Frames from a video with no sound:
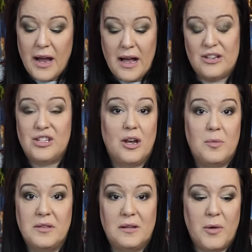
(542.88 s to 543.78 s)
I actually
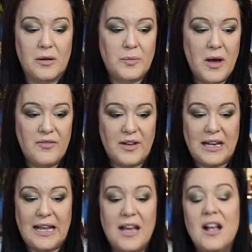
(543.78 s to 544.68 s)
opened this box
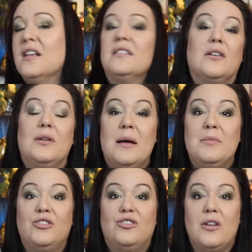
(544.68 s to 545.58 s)
perfectly. So
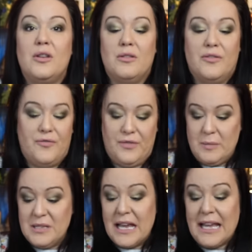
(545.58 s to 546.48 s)
let me show you the,
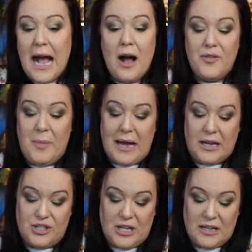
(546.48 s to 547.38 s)
let me take it out of the
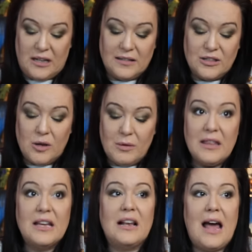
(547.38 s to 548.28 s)
packaging because I don't
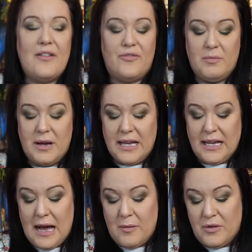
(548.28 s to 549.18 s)
like the glare from my
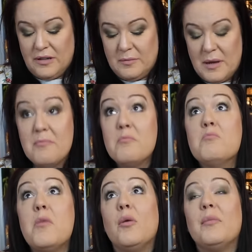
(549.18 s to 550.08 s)
cameras on
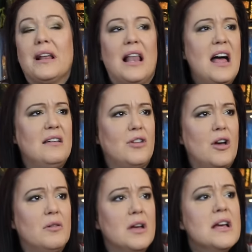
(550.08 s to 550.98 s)
my, my glare,
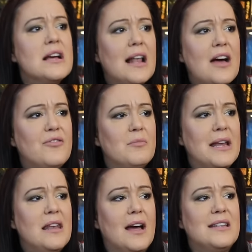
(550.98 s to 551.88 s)
no, glare from
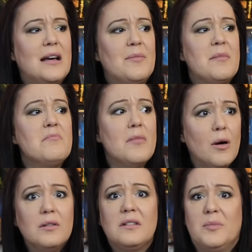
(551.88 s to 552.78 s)
my light and my
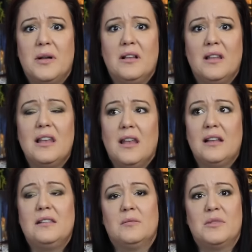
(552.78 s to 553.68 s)
multiple
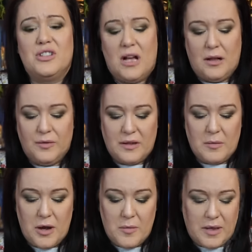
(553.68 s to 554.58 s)
lights on my shelves at
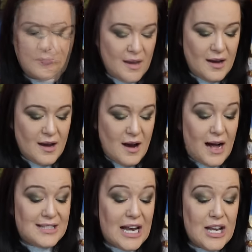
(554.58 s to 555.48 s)
the moment.
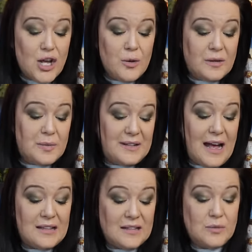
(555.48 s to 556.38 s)
I tell you who's
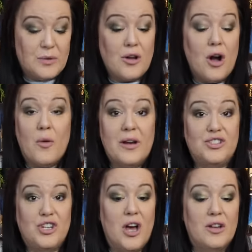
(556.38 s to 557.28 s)
obsessed with
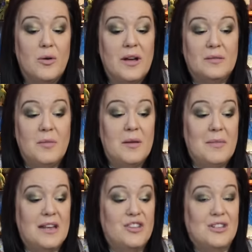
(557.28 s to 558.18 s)
Conquest Journal is my
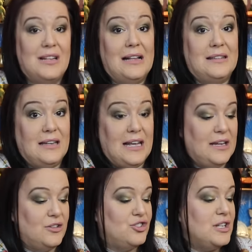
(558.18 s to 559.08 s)
manager,
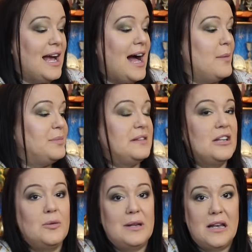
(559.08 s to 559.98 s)
Natalie. She
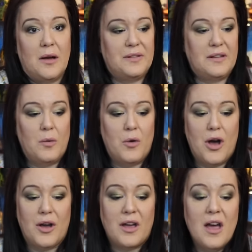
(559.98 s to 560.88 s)
absolutely loves their
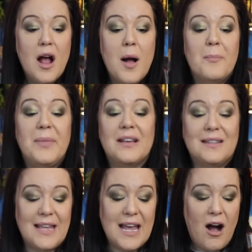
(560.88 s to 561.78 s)
work
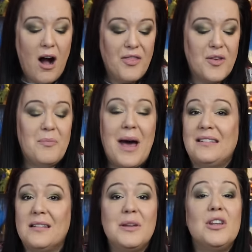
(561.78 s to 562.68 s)
because they are the
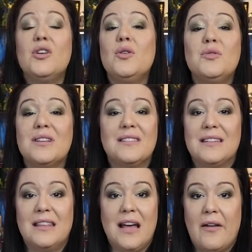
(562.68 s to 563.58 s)
best. I mean, who
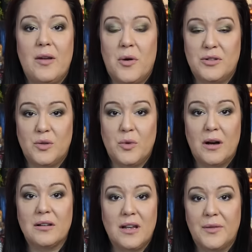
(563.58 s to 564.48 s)
doesn't in the Harry Potter
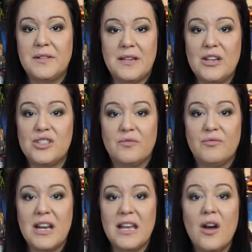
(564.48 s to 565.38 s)
world love
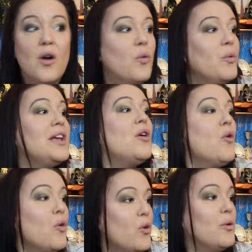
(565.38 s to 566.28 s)
stationery? We
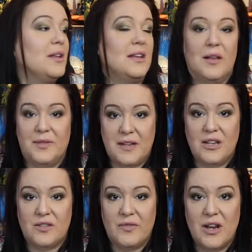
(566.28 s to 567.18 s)
all love
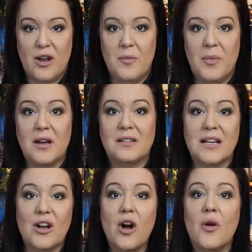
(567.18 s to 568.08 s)
stationery and notebooks
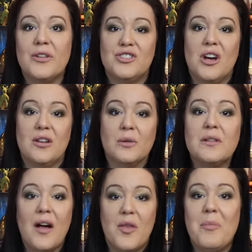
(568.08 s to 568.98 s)
and Conquest
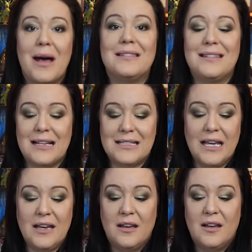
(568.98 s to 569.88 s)
journals are the best at
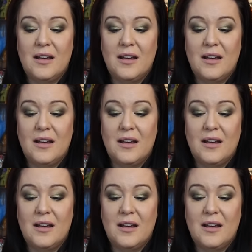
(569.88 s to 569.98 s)
it.